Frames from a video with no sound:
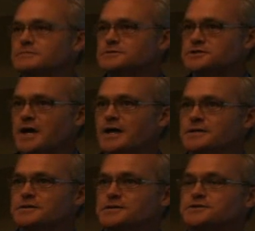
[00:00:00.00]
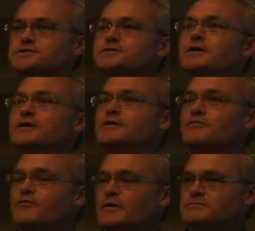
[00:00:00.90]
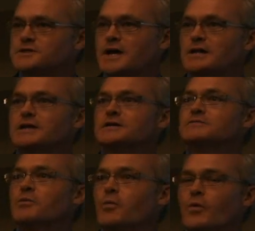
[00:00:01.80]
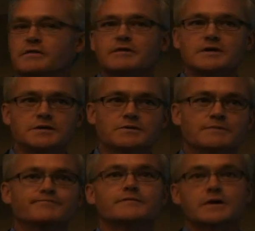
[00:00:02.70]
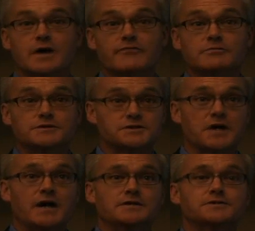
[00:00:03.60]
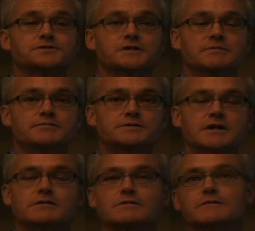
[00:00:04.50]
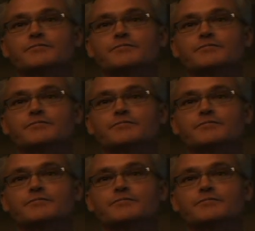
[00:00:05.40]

scientists from telling what they knew, government scientists in particular,